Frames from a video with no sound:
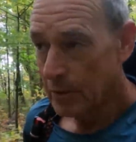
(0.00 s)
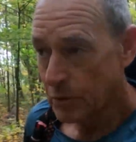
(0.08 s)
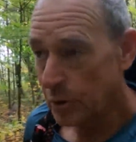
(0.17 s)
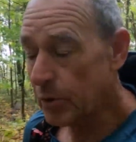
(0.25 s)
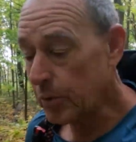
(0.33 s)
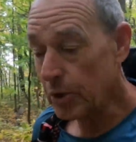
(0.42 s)

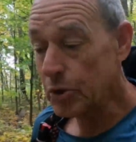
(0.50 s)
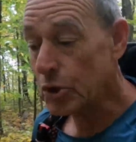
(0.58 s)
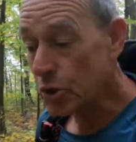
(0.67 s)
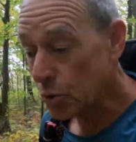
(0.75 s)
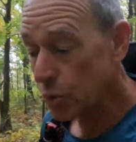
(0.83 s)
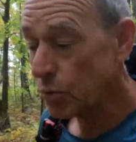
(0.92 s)
So you can
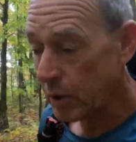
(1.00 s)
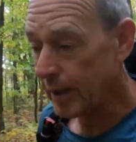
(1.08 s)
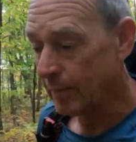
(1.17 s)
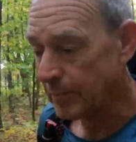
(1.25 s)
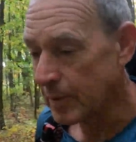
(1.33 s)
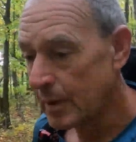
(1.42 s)

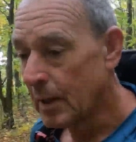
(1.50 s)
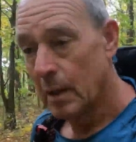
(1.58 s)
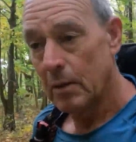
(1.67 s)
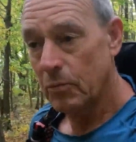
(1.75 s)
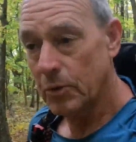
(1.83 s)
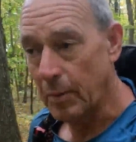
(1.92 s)
trim
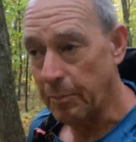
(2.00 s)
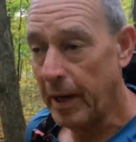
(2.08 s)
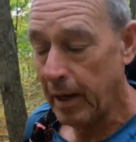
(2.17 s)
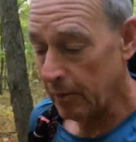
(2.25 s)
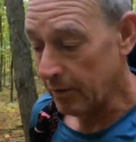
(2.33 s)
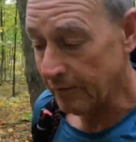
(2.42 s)
with a
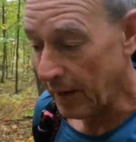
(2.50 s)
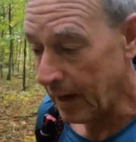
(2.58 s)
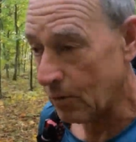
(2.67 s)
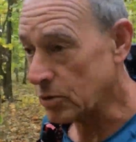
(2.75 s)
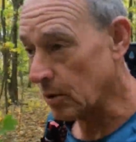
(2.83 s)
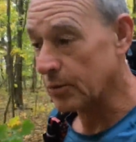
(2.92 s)
pair of
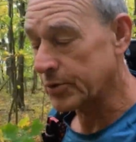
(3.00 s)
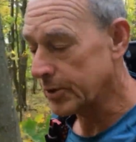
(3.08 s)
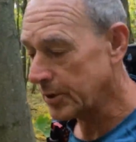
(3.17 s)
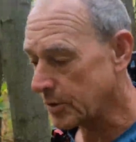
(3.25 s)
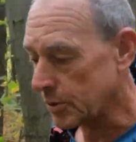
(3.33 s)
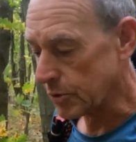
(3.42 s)
household
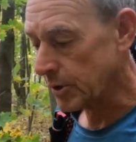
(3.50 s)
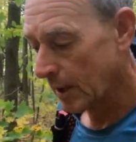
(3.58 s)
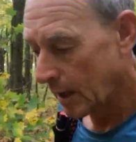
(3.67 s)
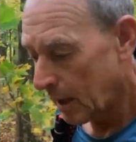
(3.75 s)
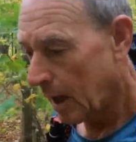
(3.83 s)
scissors